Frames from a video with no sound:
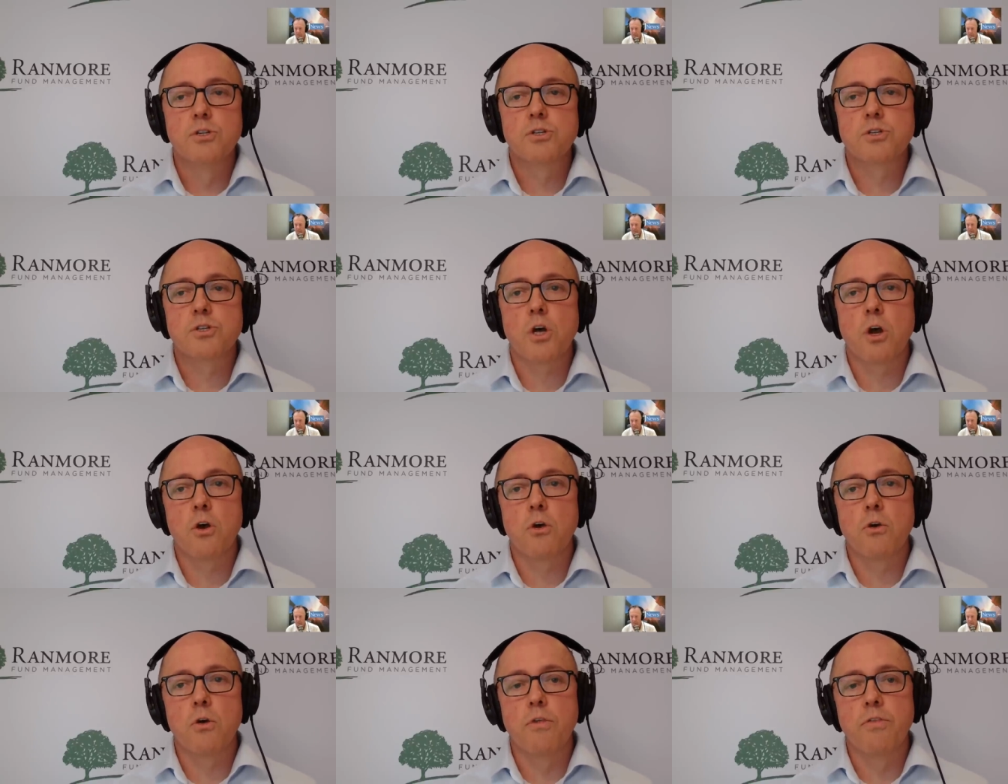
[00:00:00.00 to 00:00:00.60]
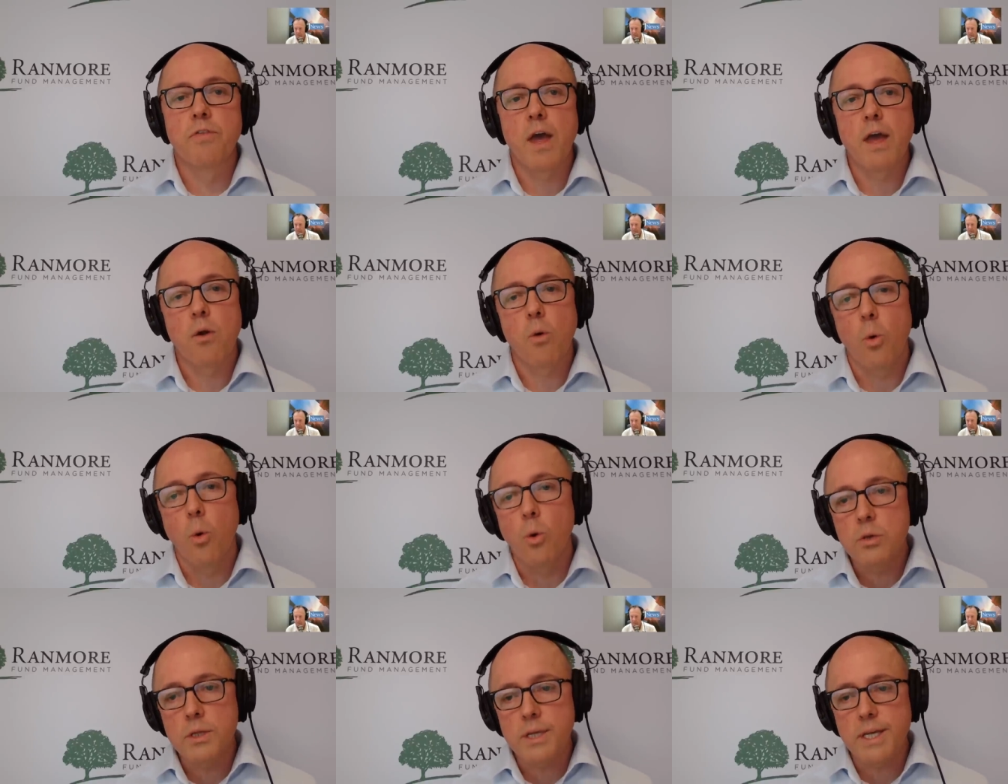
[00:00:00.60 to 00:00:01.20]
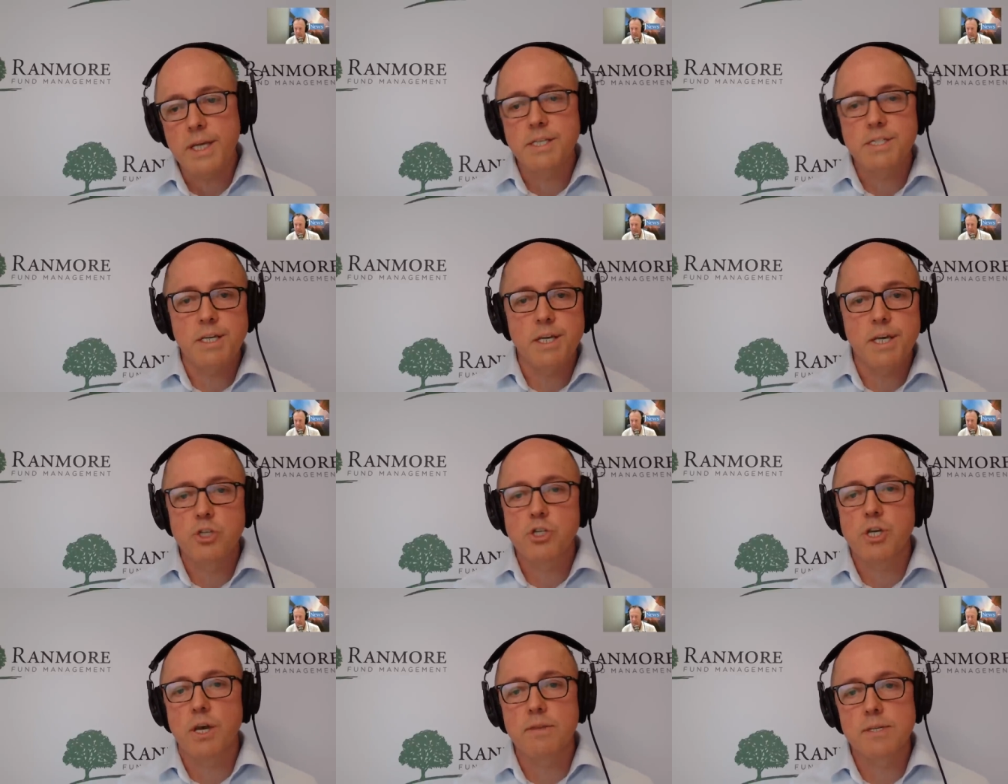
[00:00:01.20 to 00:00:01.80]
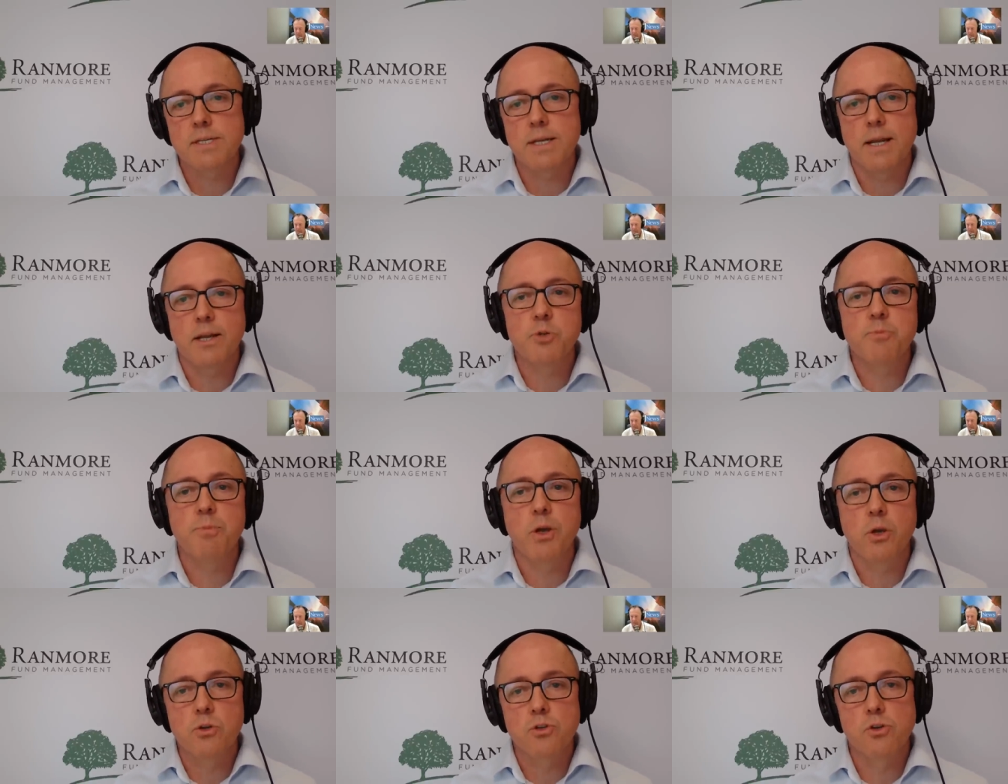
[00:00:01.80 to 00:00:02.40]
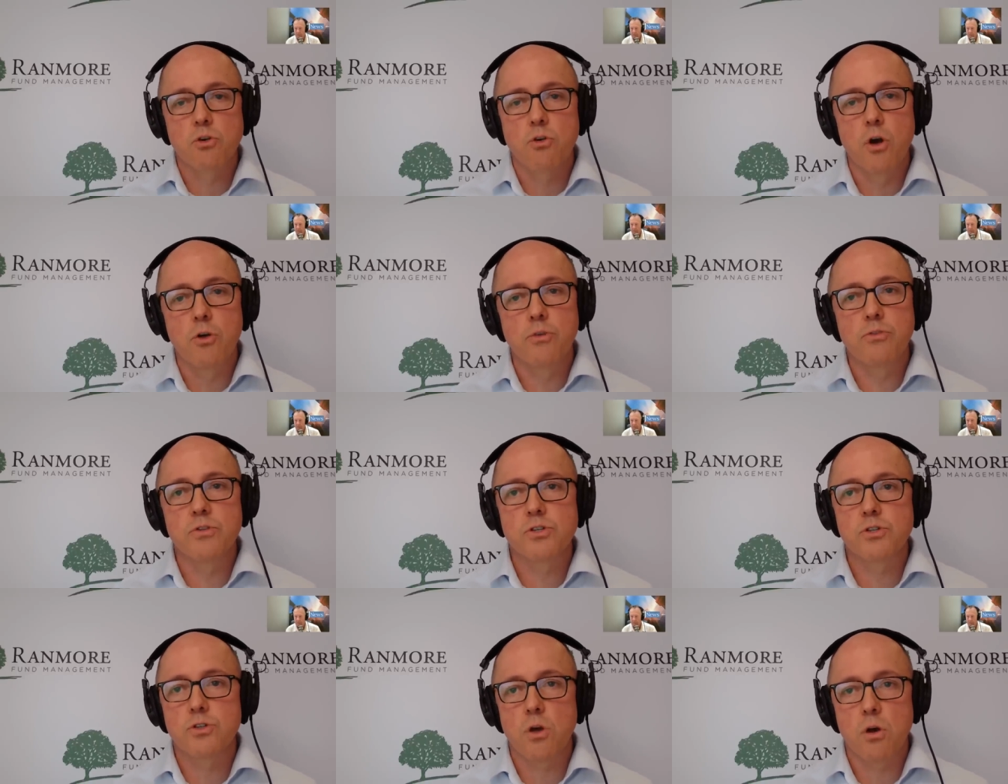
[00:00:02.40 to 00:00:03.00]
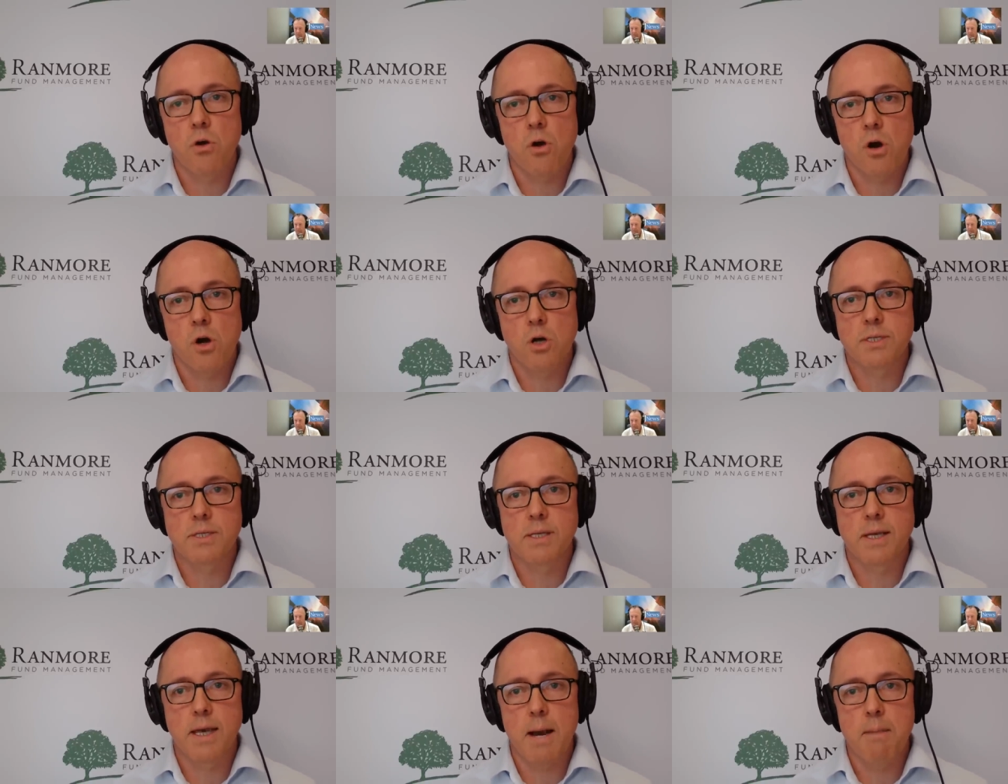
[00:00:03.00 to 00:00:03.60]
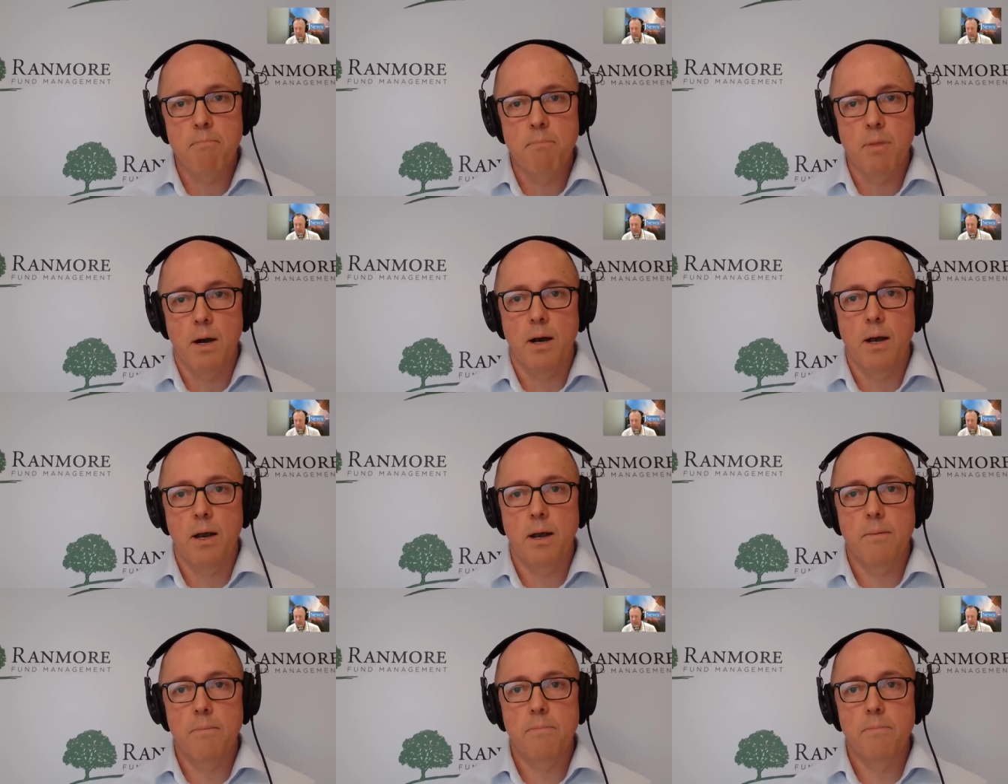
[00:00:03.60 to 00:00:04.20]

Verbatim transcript: So they're all eating each other's lunch because growth is so hard to come by.